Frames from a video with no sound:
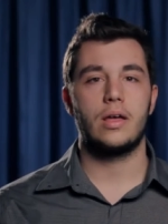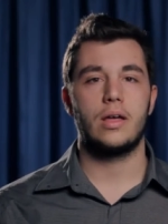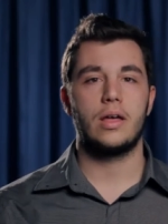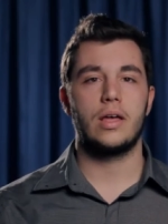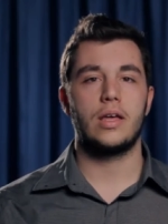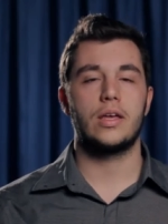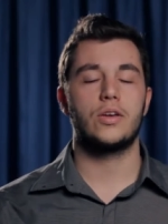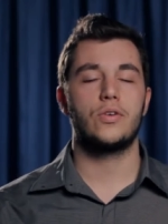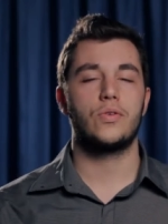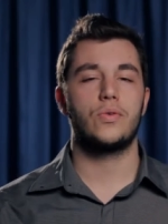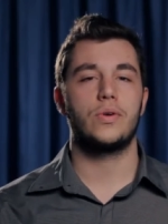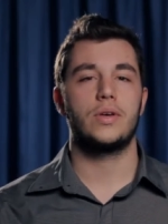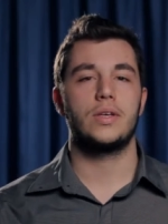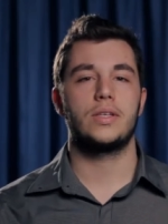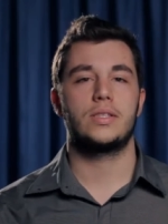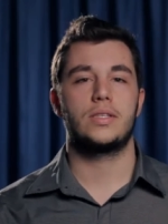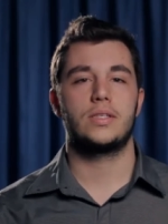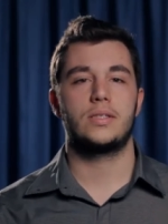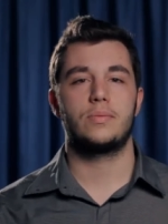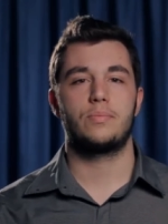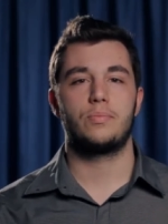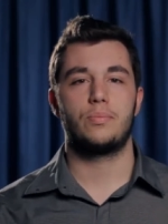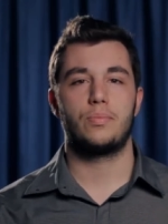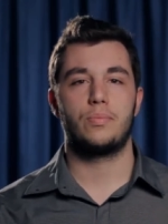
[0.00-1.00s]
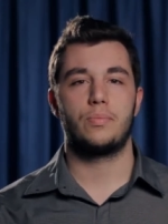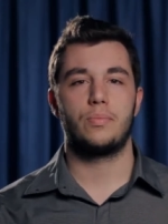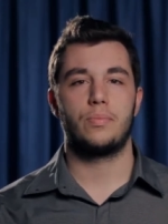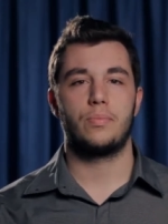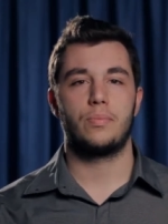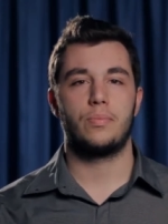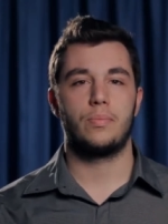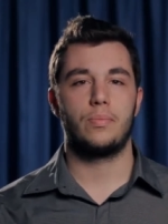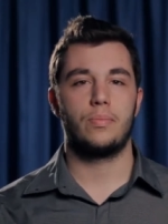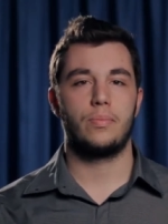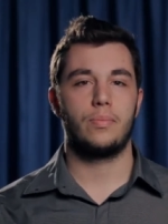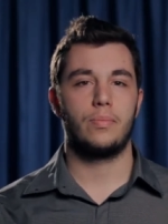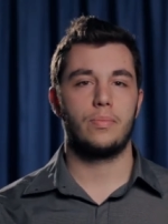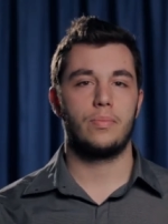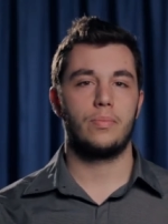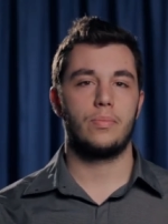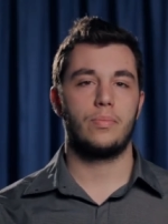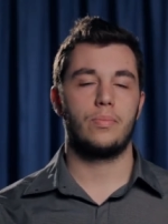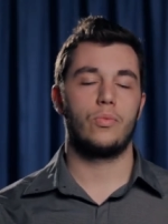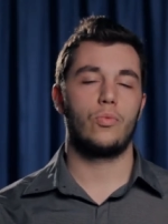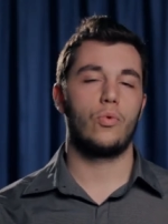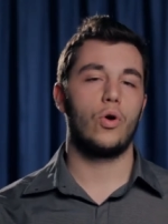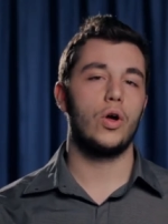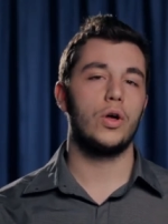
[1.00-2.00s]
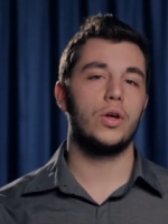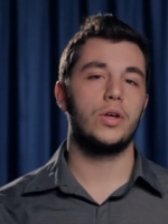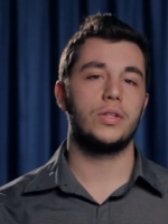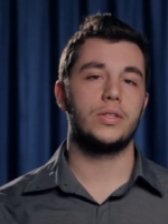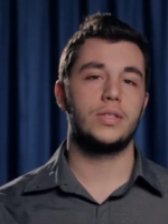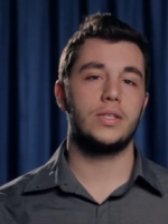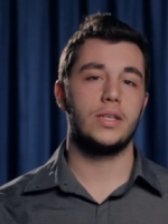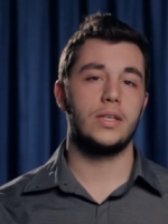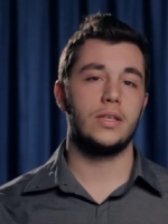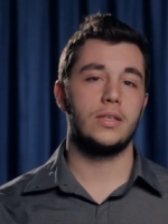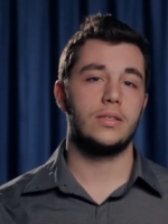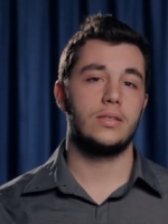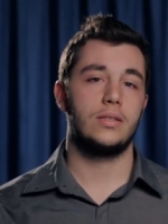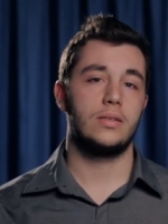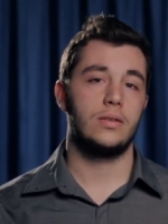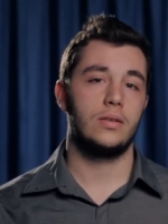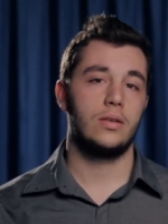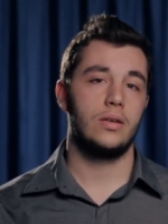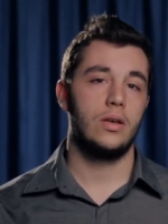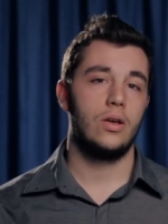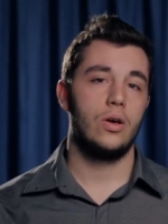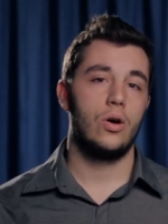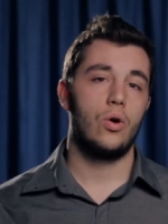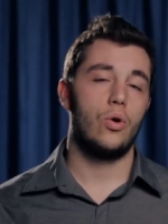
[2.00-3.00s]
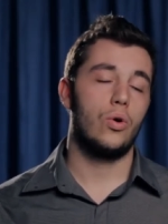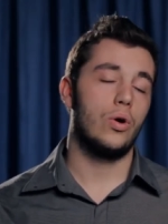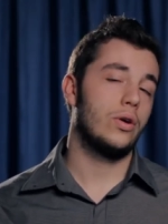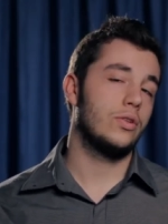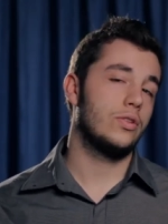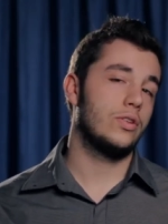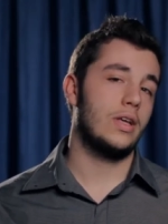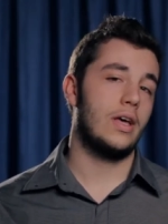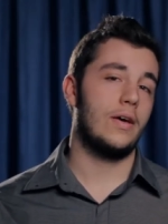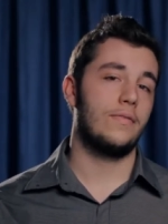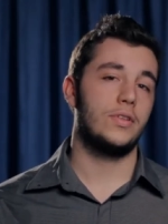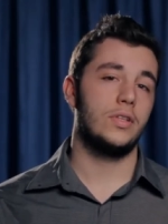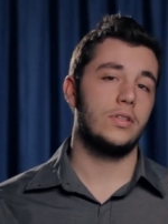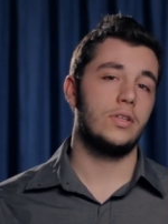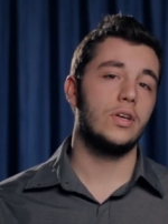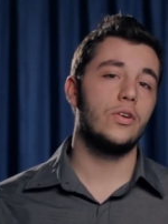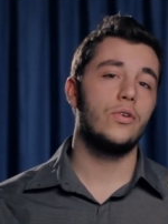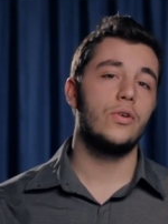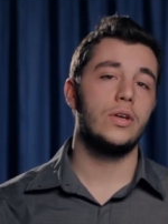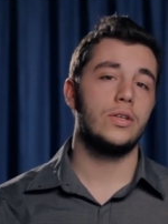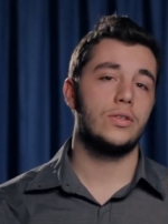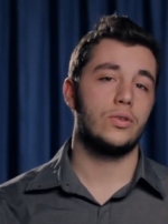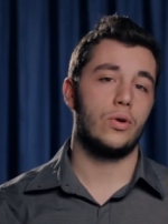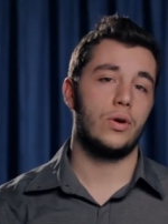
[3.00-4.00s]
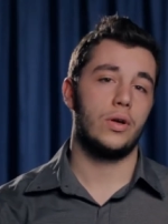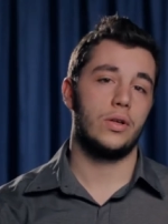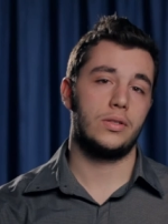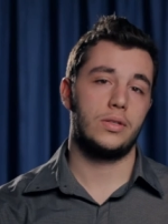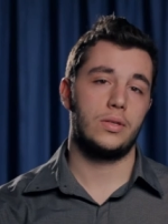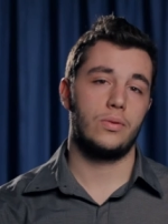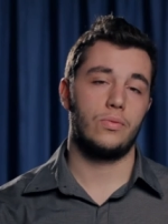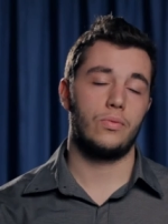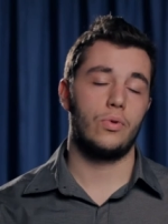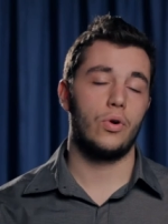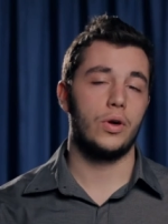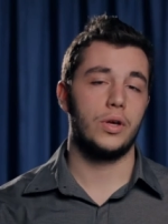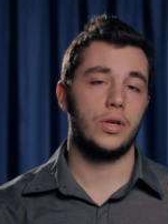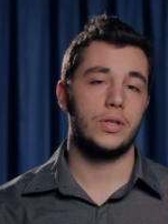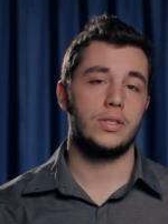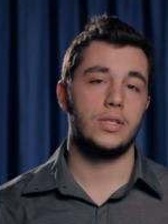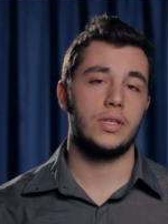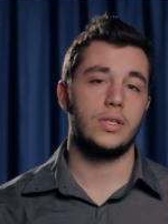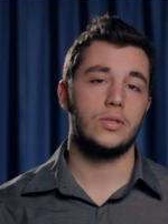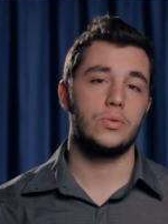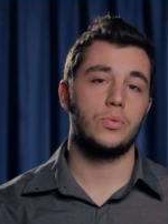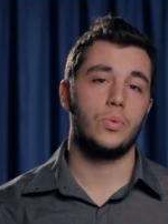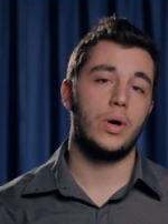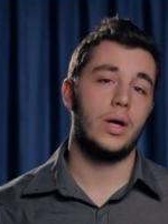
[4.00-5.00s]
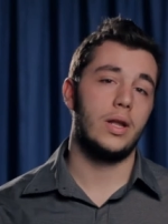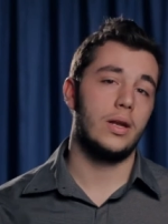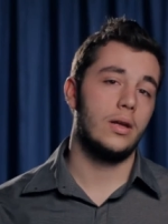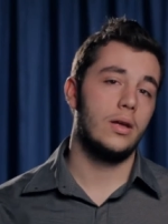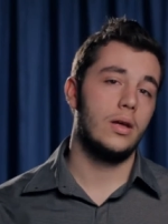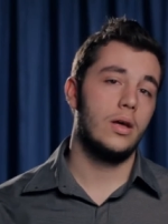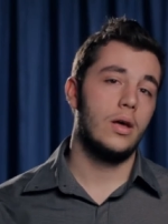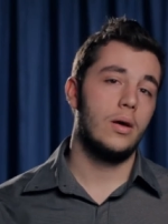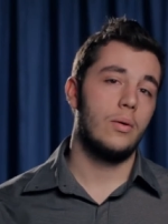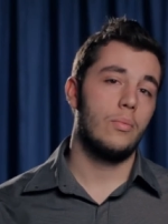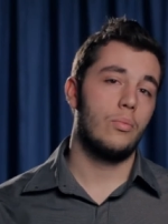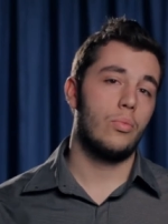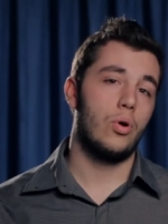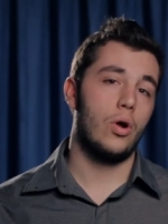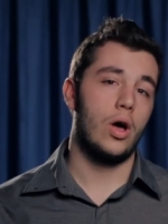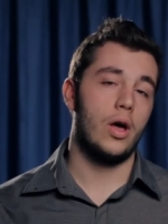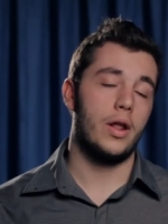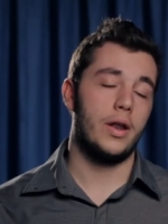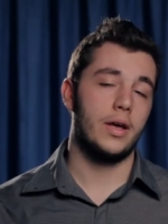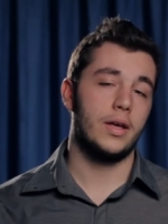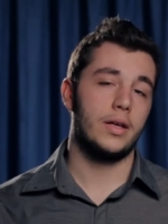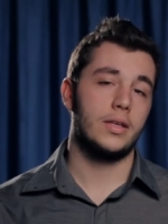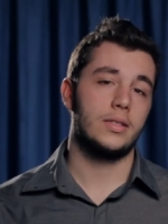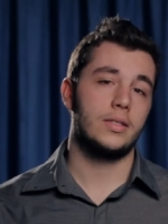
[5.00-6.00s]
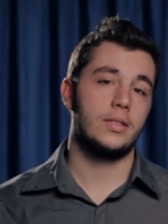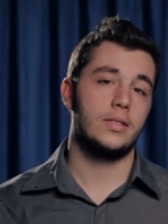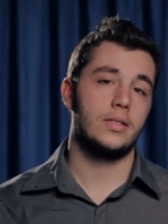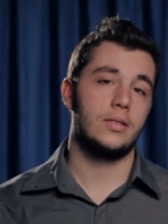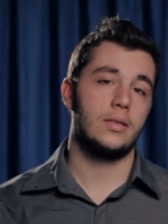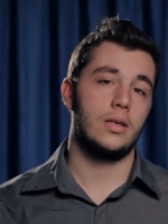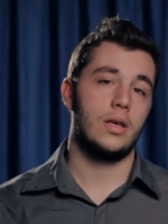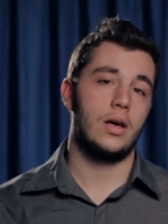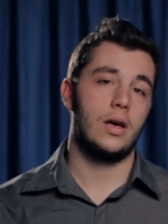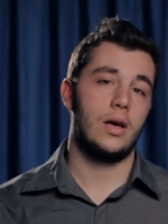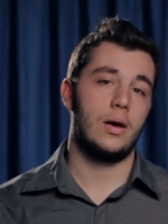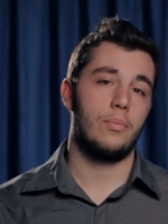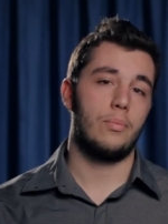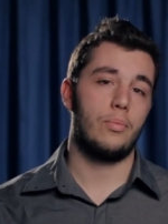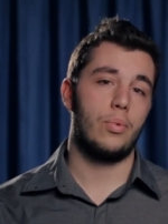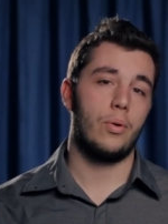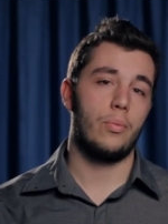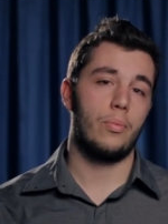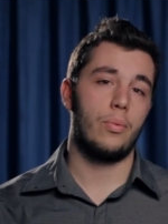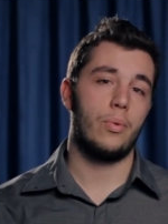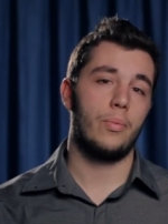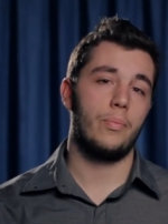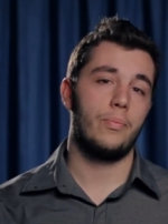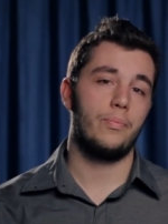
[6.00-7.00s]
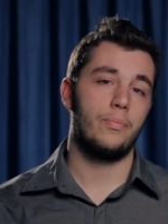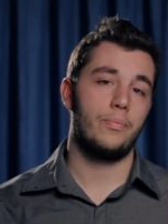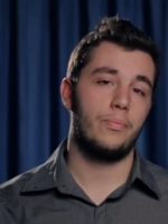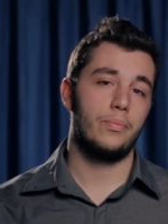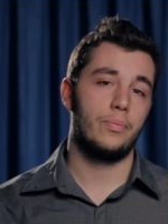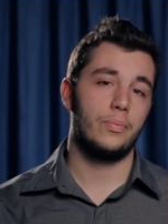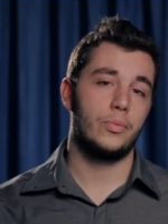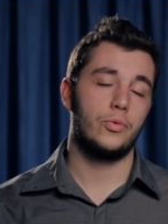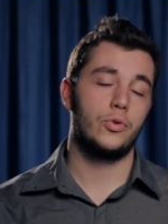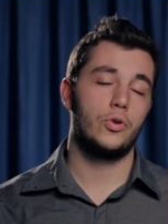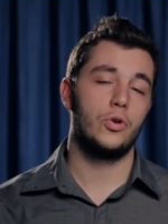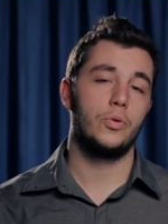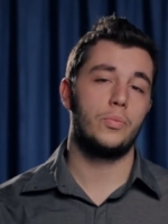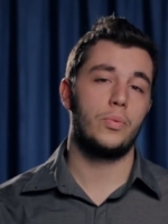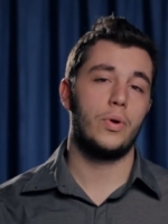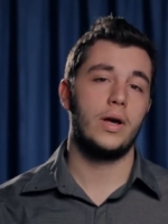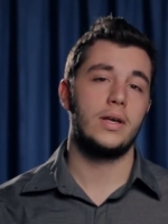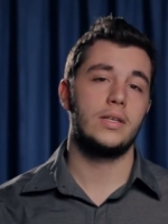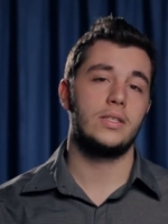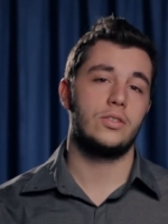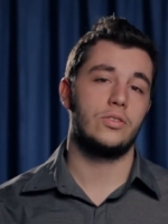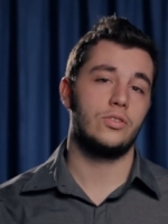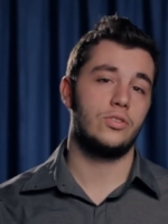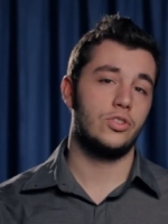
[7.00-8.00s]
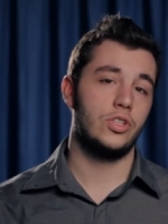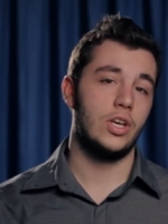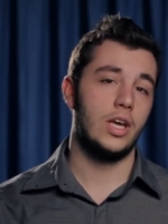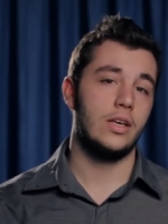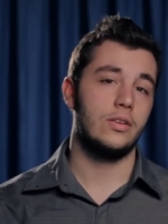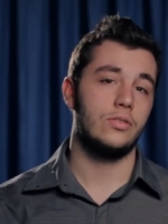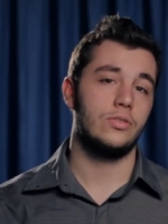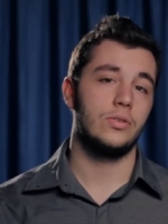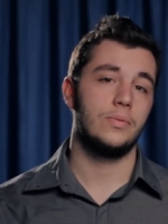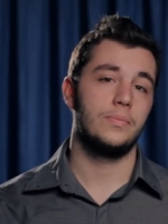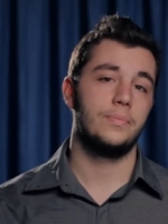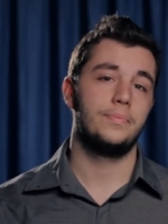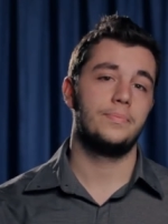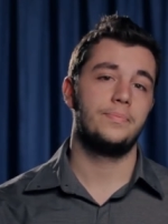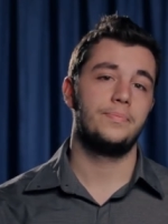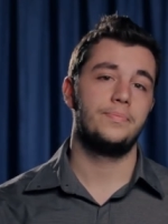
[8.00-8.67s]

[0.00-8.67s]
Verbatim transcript: increase royalties or do they have to decrease oil royalties when products, uh, crude prices change?